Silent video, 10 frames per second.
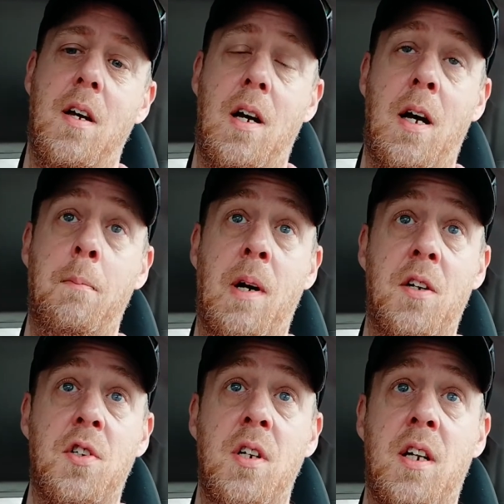I
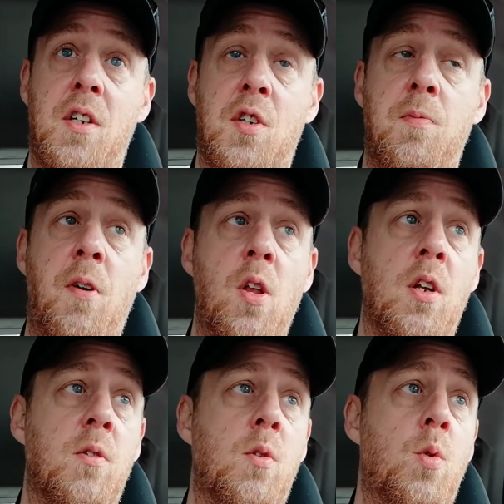imagine it's
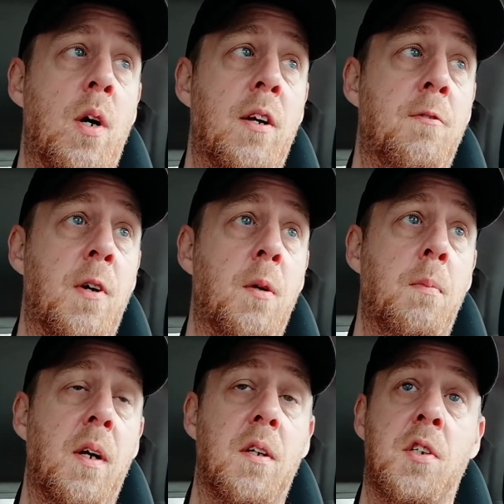fallen quite a fair
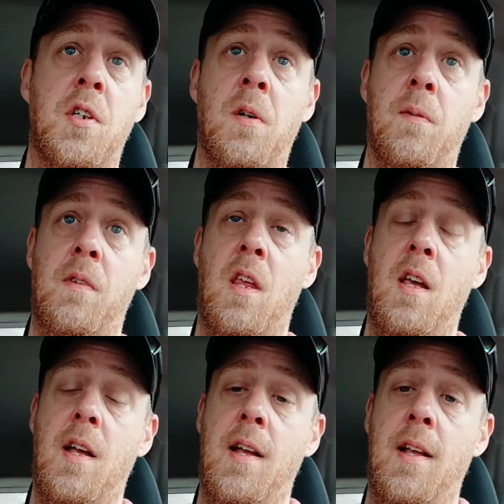bit. So,
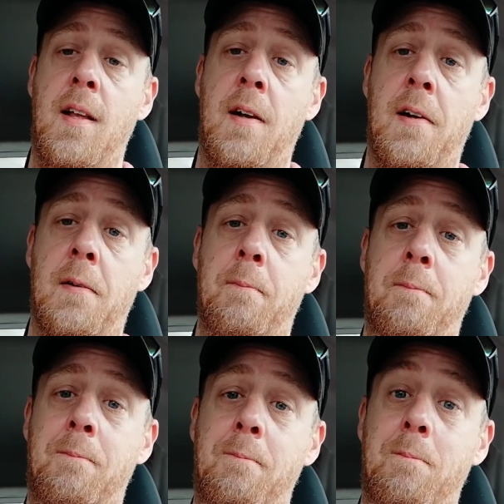um,
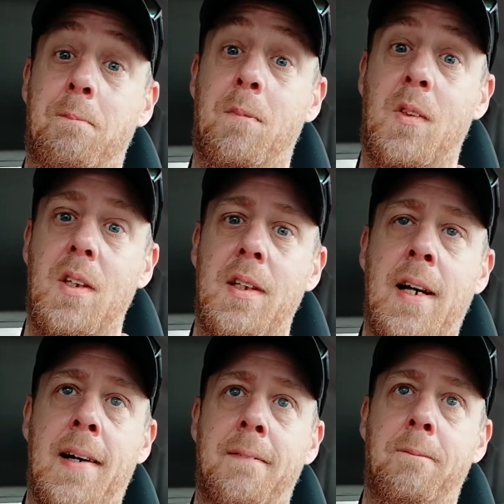
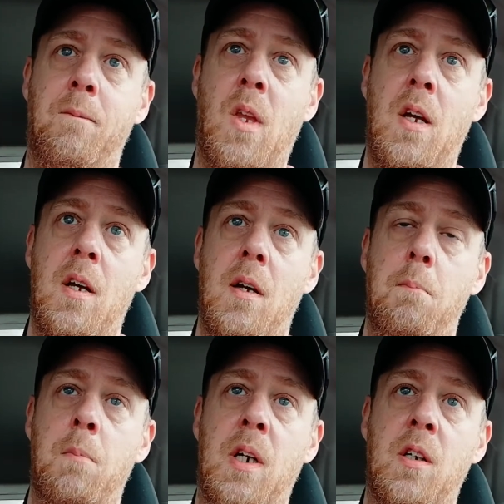yeah,
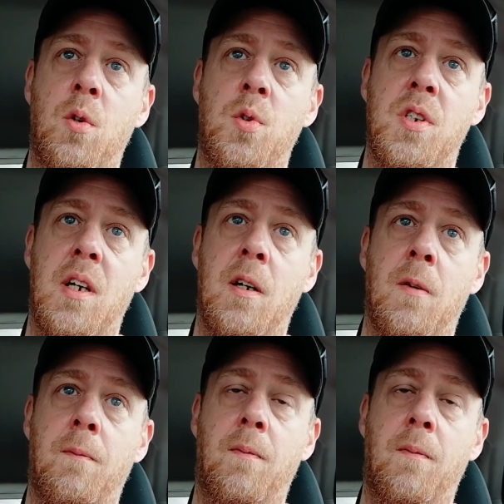big news there.